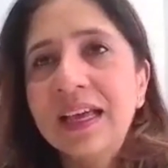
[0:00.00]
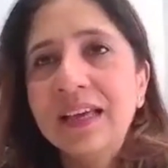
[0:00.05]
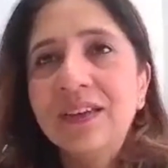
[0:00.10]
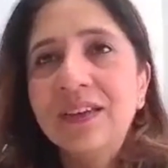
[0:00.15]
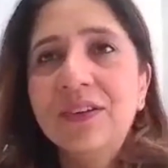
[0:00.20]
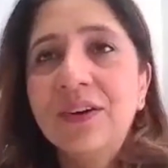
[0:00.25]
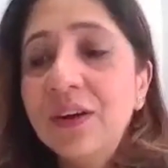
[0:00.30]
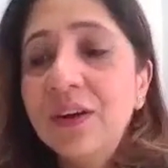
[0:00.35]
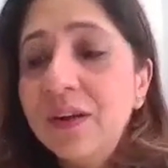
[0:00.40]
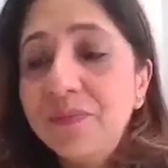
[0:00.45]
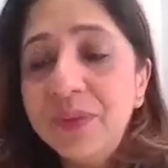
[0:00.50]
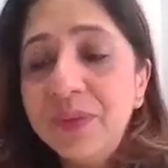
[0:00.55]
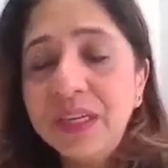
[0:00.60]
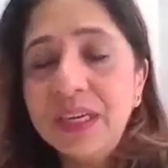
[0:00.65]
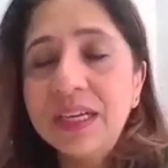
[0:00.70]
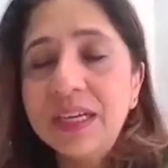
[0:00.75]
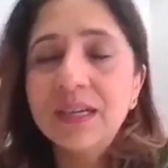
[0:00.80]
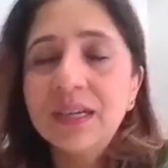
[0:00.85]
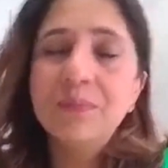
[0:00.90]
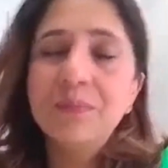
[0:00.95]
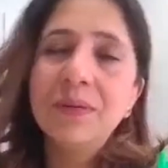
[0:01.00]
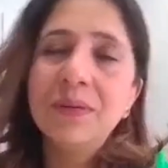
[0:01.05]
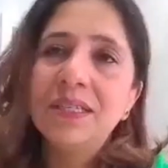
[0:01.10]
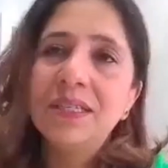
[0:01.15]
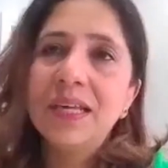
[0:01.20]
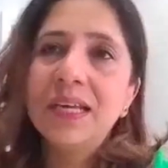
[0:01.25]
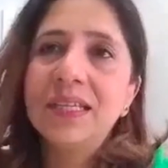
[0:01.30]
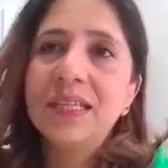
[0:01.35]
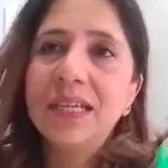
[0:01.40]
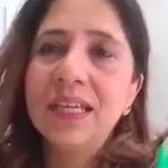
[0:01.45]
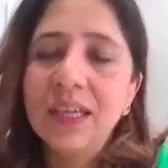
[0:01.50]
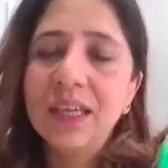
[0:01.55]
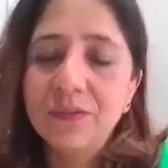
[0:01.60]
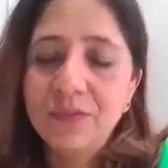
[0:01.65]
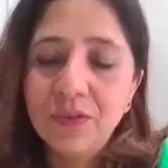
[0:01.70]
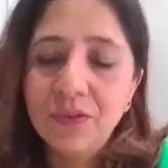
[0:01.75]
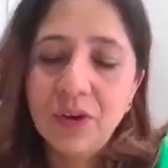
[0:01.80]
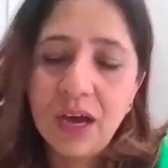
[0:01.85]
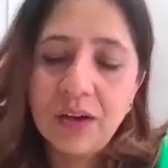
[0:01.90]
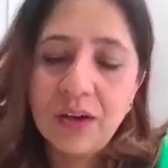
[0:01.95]
In an urban setting,
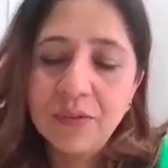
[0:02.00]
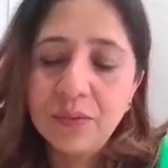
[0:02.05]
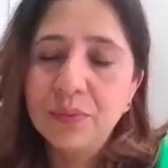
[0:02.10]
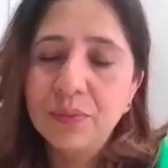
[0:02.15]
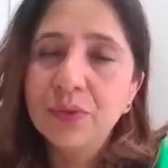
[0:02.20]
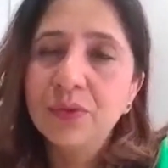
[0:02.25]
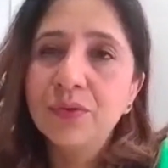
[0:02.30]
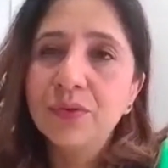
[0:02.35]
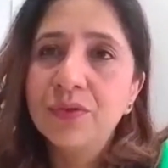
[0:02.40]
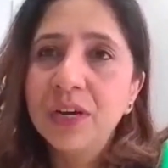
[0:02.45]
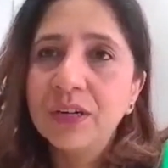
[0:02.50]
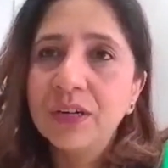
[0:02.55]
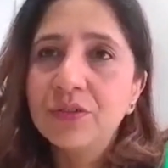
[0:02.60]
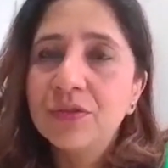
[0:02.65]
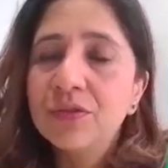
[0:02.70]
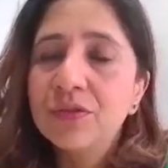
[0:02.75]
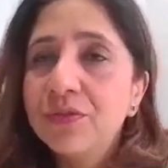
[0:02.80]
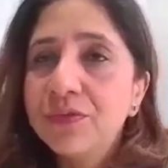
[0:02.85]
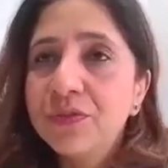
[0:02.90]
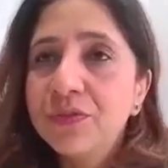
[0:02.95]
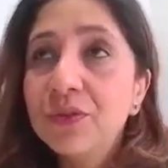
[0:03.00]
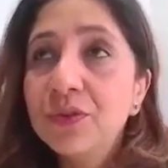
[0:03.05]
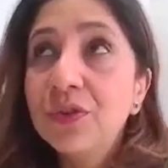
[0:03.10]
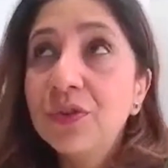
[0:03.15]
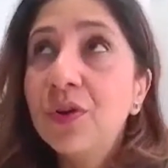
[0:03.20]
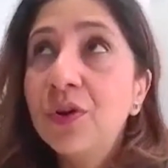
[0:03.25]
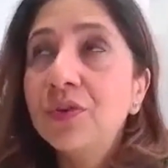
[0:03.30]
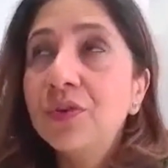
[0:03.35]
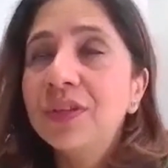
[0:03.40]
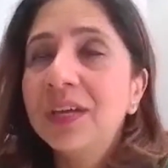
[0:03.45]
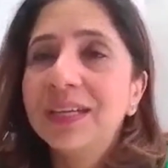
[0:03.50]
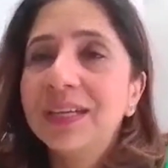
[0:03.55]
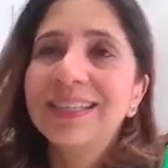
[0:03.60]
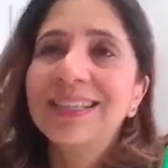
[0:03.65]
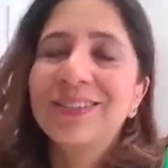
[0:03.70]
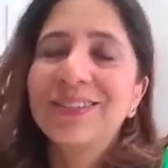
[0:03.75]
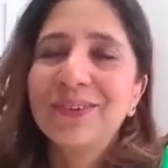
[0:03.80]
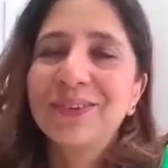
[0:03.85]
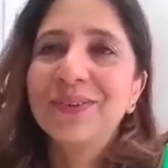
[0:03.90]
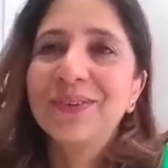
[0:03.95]
if you have a blue-green roof, you know that
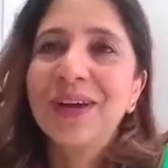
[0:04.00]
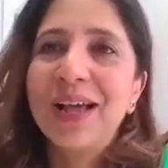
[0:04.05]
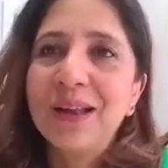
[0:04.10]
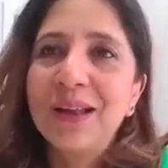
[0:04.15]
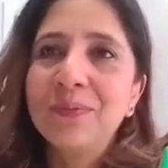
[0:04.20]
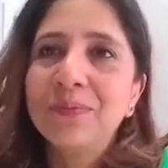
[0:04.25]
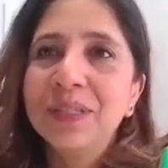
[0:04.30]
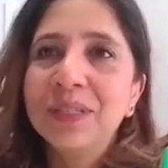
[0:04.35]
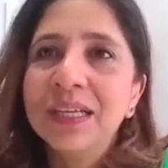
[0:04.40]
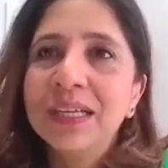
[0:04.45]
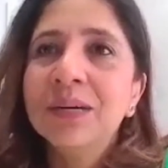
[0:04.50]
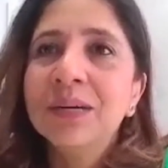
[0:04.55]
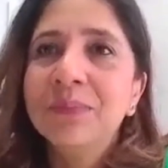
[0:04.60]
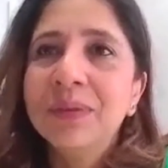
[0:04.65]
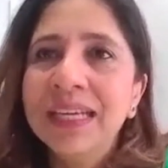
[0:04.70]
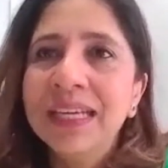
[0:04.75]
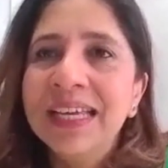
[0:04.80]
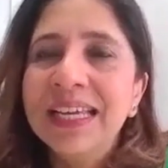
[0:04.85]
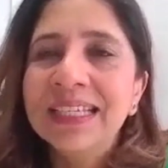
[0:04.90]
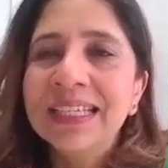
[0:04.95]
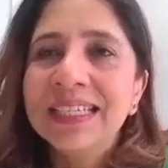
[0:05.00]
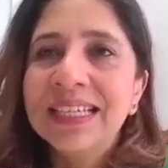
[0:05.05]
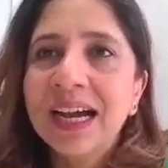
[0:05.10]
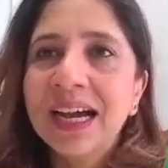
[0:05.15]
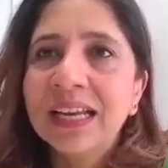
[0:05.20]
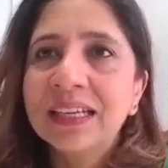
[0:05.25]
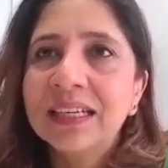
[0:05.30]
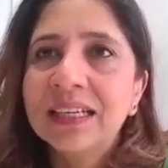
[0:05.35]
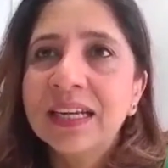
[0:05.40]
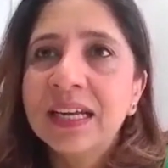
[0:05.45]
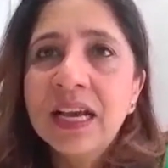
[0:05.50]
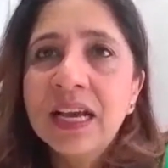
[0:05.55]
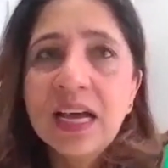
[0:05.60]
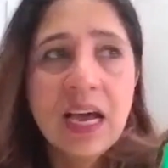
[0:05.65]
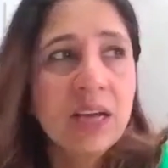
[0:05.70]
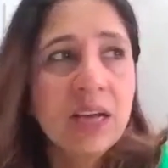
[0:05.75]
it's going to help with urban heat island.